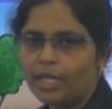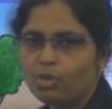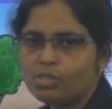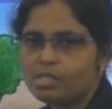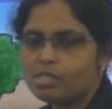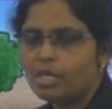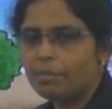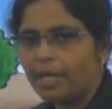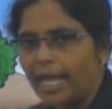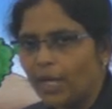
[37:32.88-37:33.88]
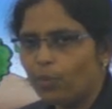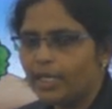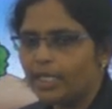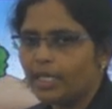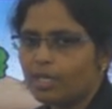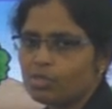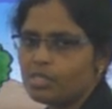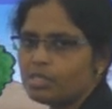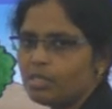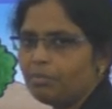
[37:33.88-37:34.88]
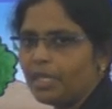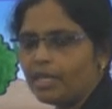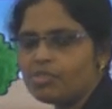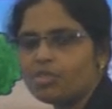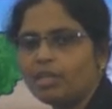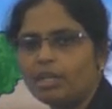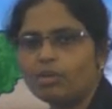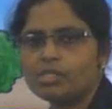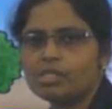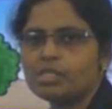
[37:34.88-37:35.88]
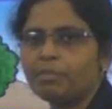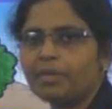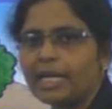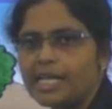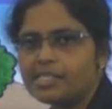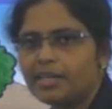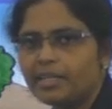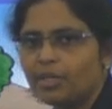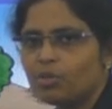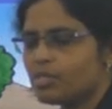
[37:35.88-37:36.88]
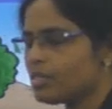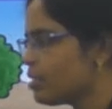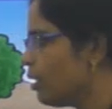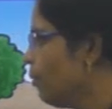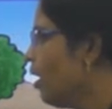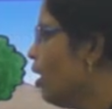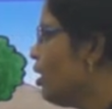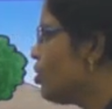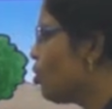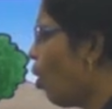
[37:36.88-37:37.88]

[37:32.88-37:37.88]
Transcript: ecosystem, aquatic ecosystem, terrestrial ecosystem, grassland ecosystem. So